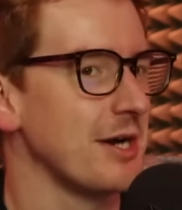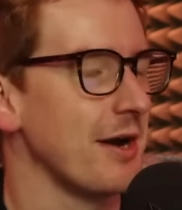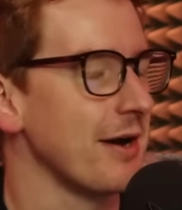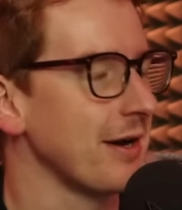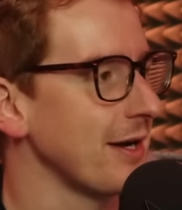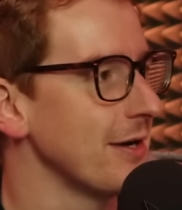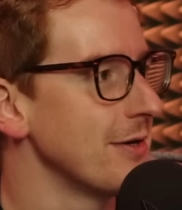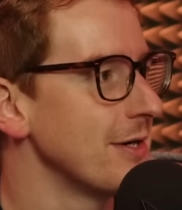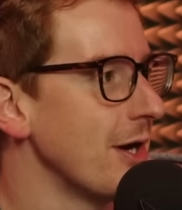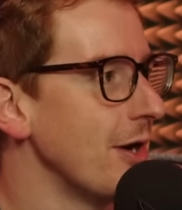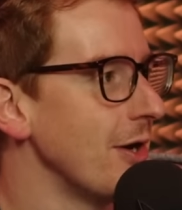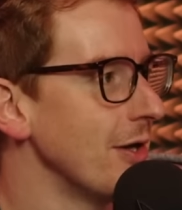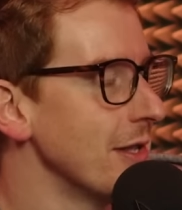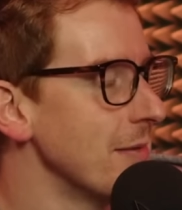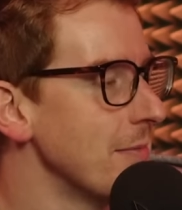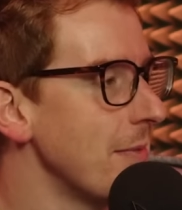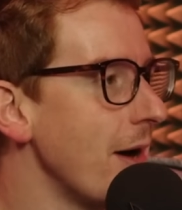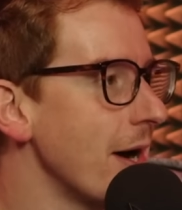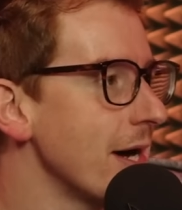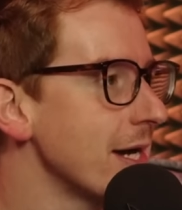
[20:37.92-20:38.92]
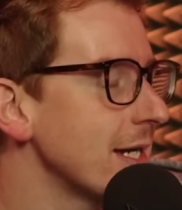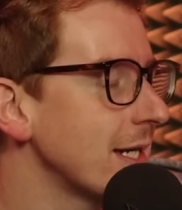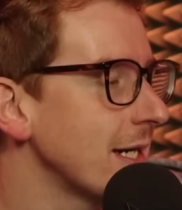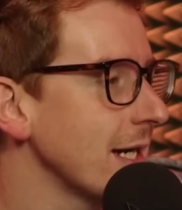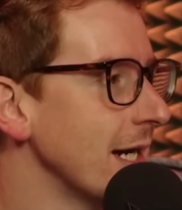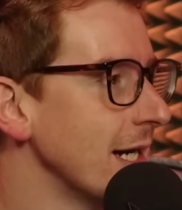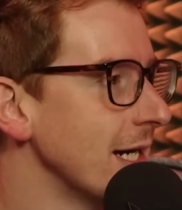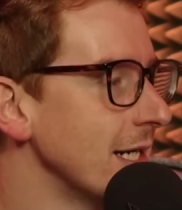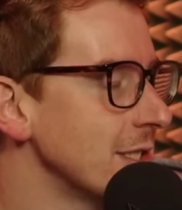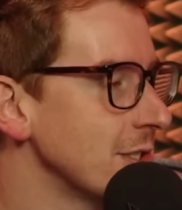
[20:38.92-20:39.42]
Jericho got on the mic
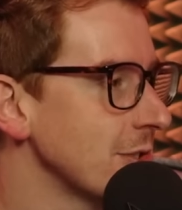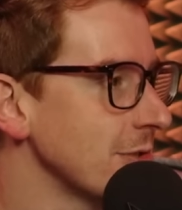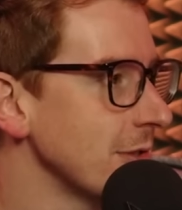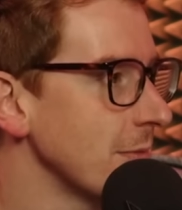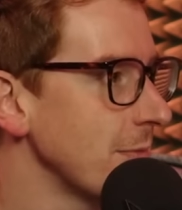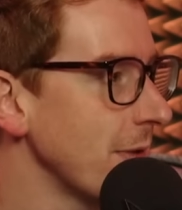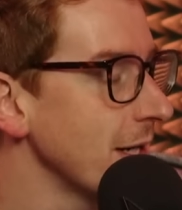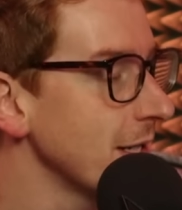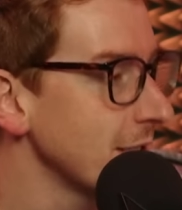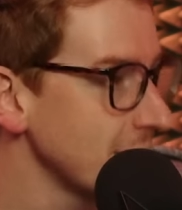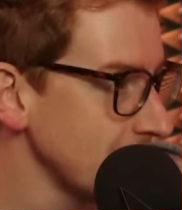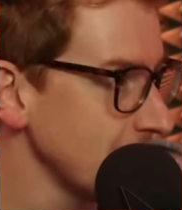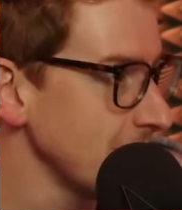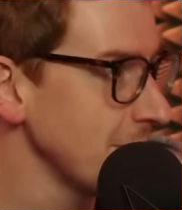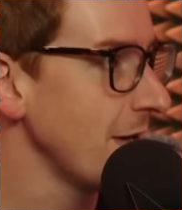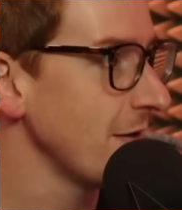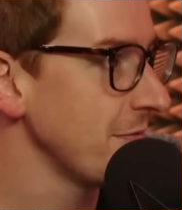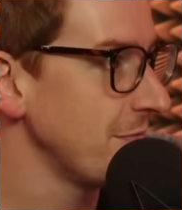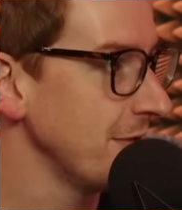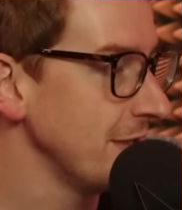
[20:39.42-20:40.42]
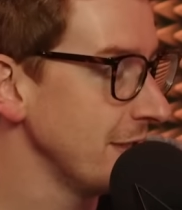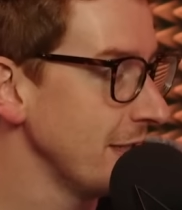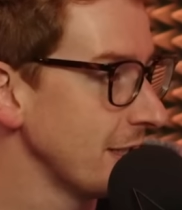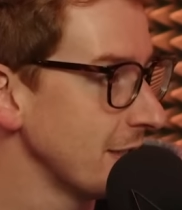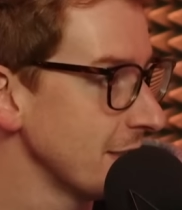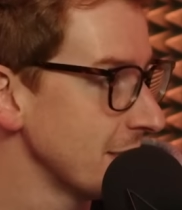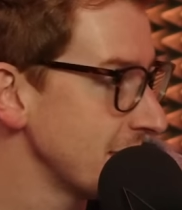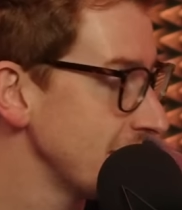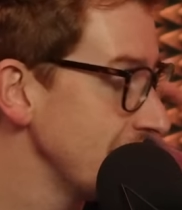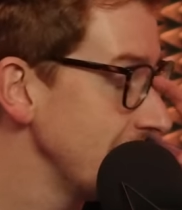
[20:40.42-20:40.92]
during the break because on my feed I
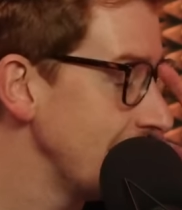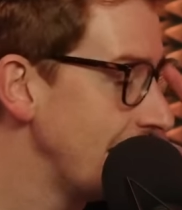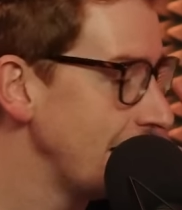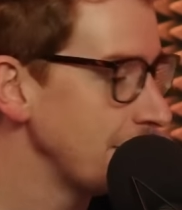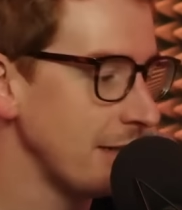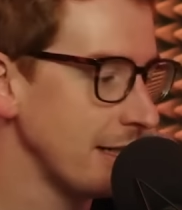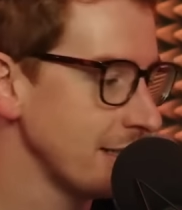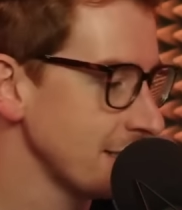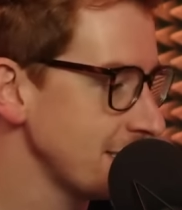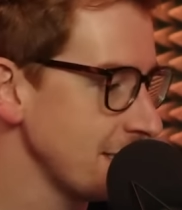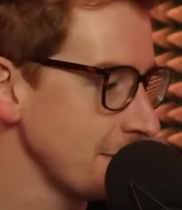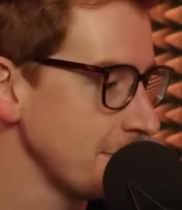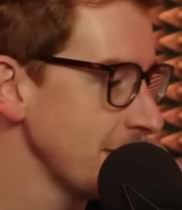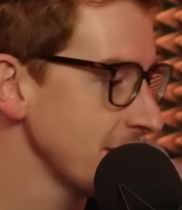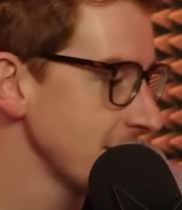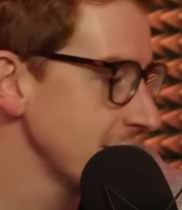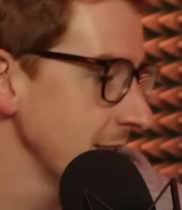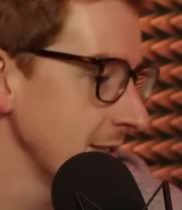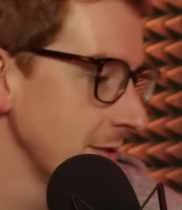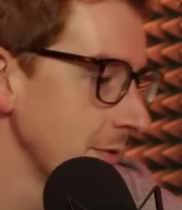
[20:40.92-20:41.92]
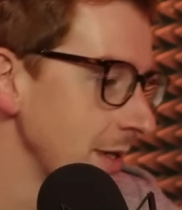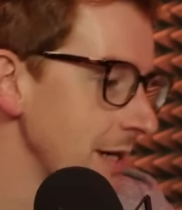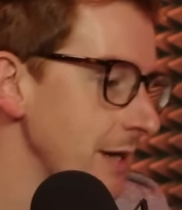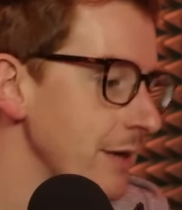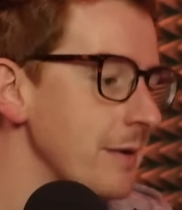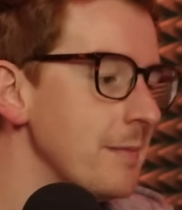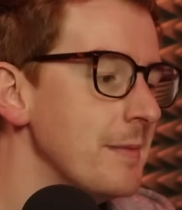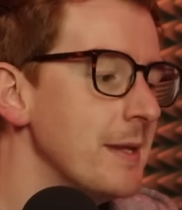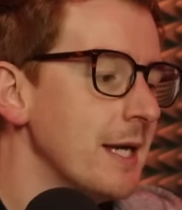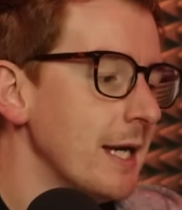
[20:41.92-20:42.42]
could see that, but I skipped past it. I don't want to
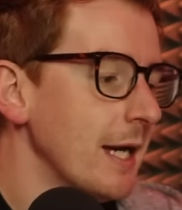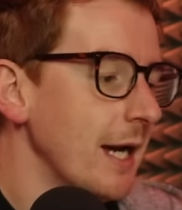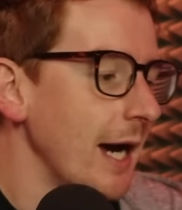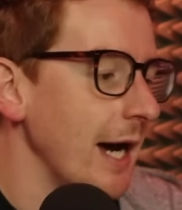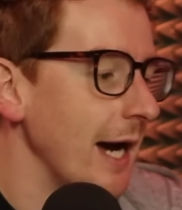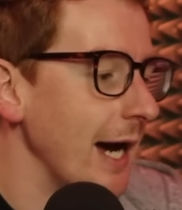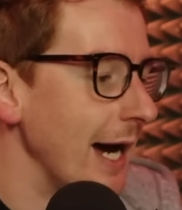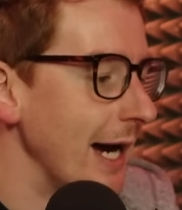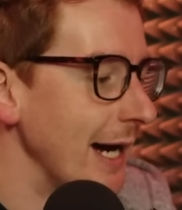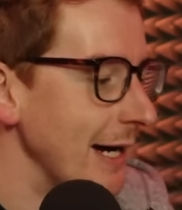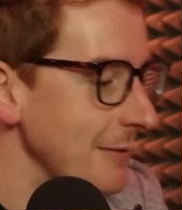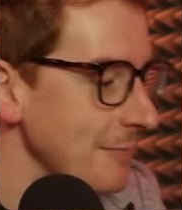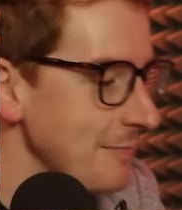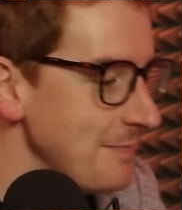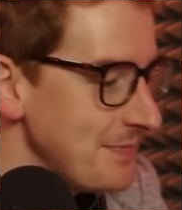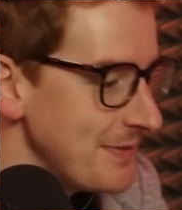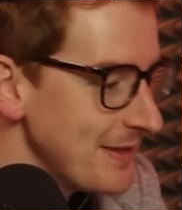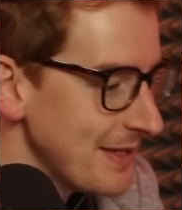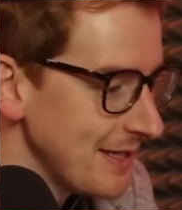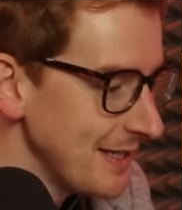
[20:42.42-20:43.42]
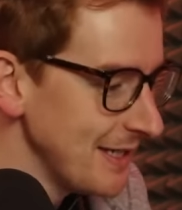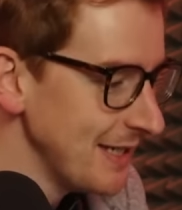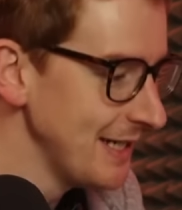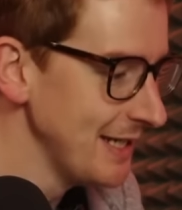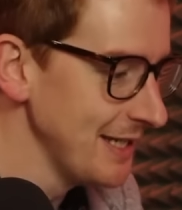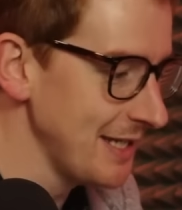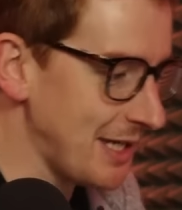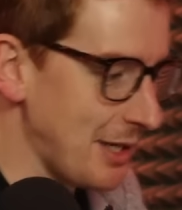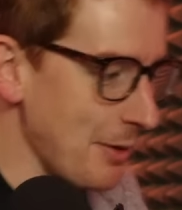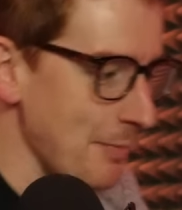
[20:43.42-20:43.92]
hear him.
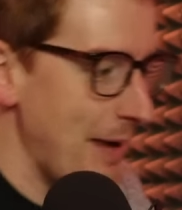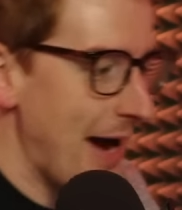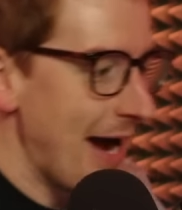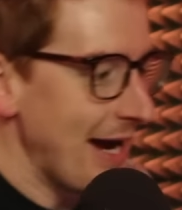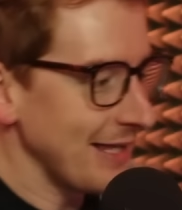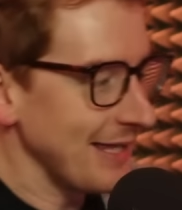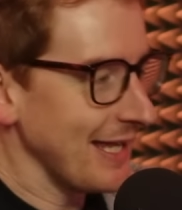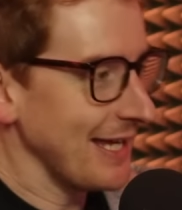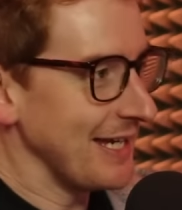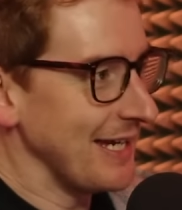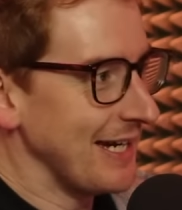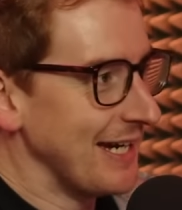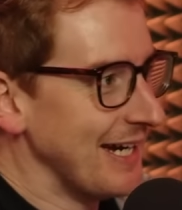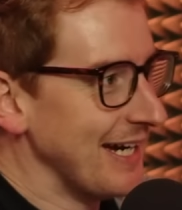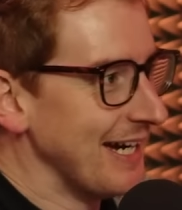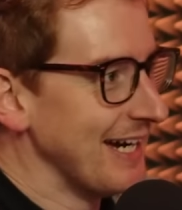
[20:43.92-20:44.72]
They come back. They